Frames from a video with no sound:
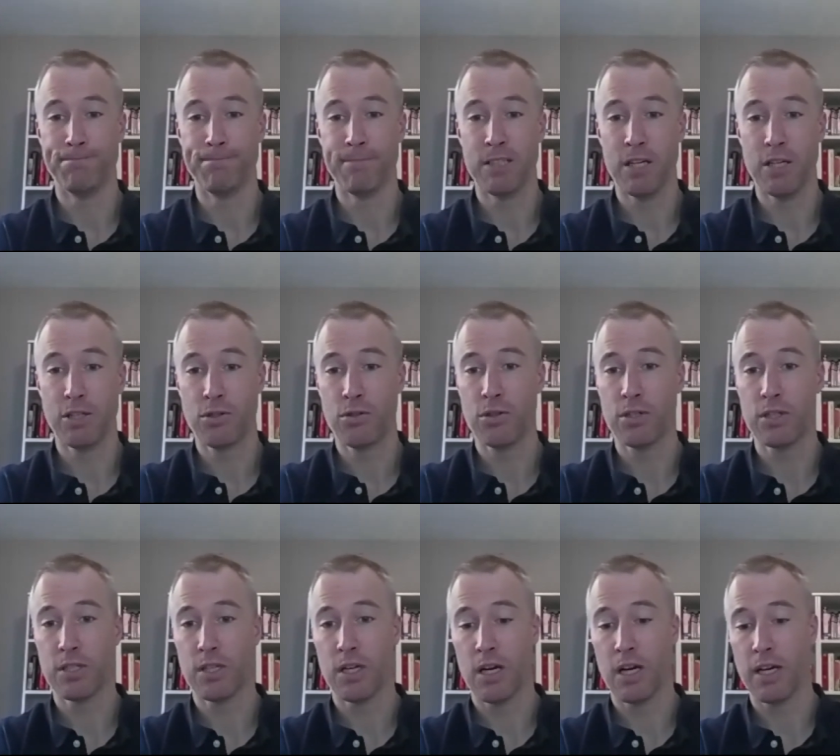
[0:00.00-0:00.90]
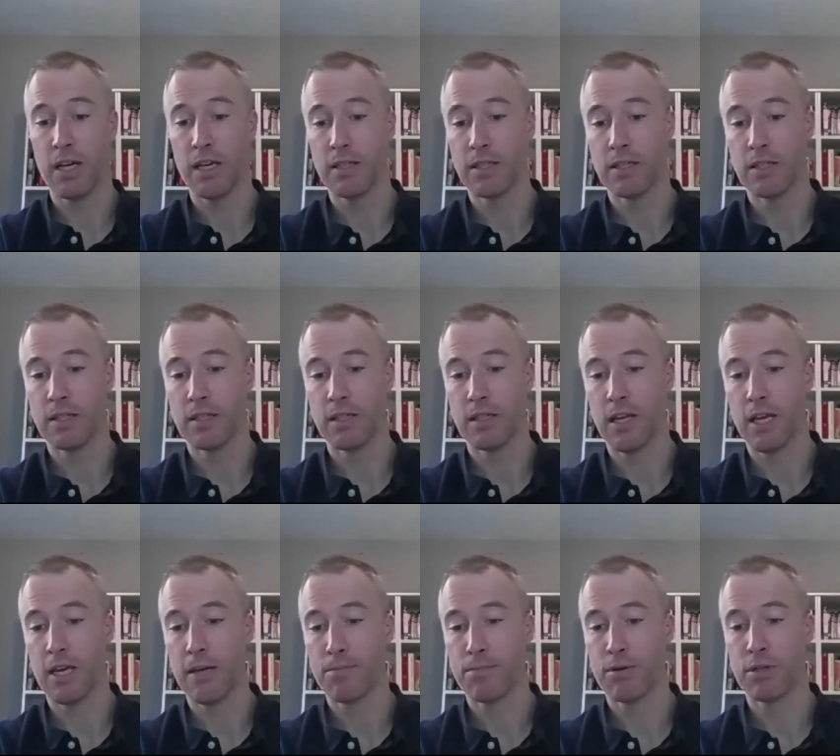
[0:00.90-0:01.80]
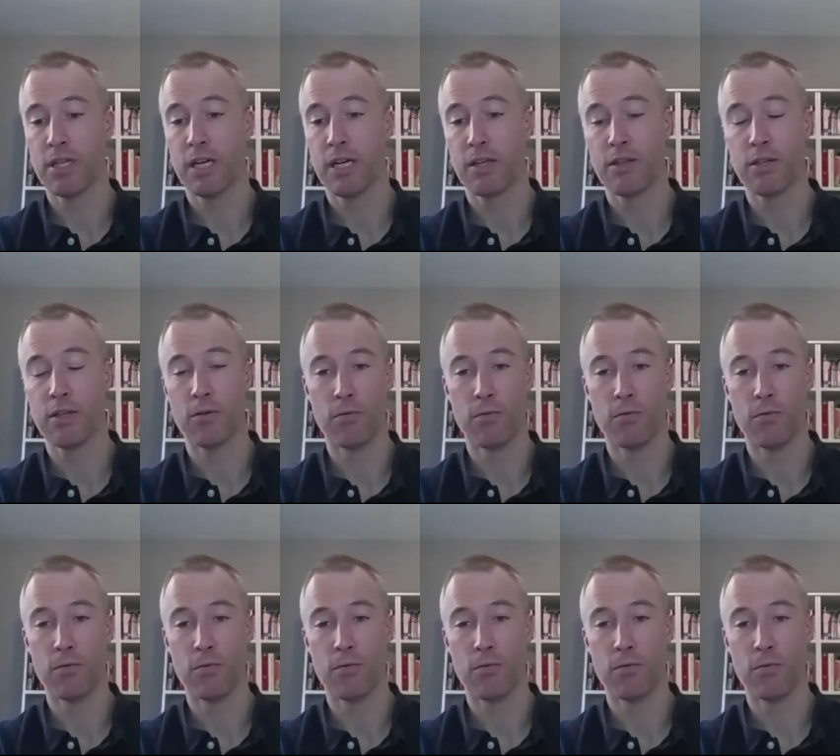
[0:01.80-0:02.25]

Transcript: industrial designs, they protect the